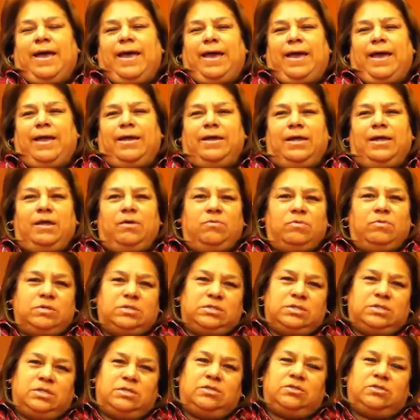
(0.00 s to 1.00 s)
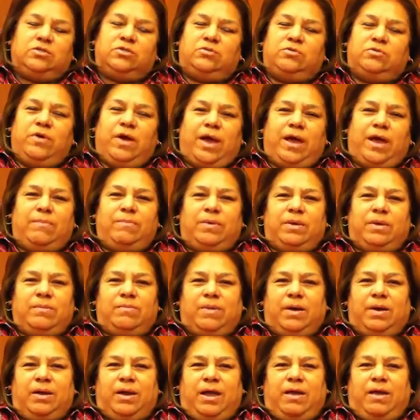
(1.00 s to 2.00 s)
And he wasn't too happy
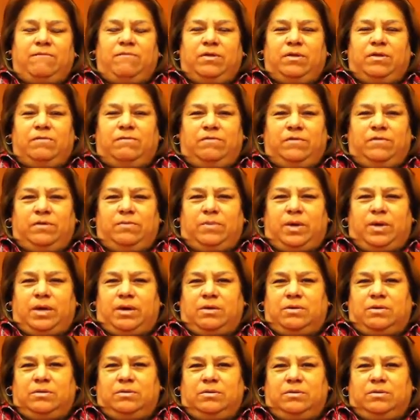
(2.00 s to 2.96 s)
about having a female.